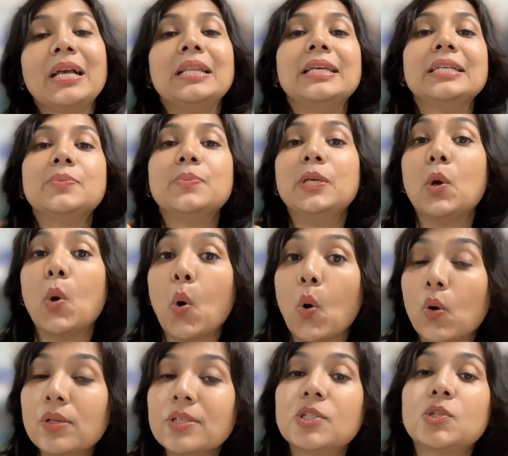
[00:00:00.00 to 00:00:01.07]
Let me
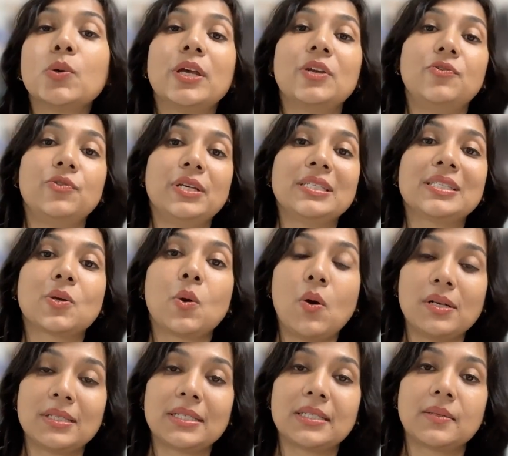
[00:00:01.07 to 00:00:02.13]
also address
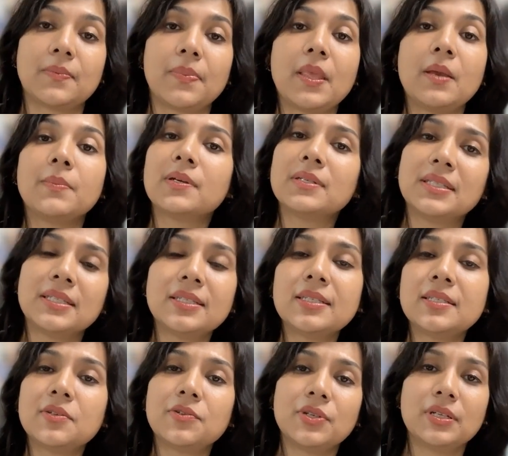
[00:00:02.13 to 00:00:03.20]
cost because this
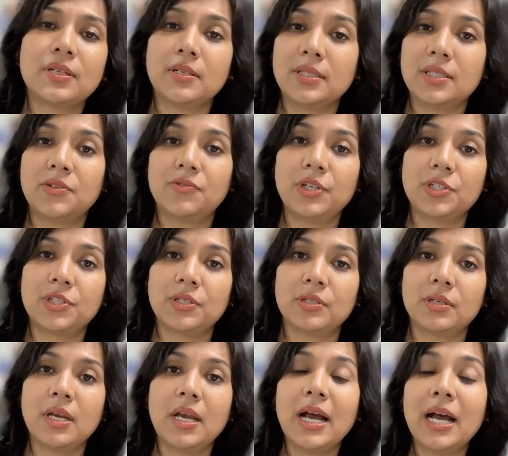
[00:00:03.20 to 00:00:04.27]
is a real consideration.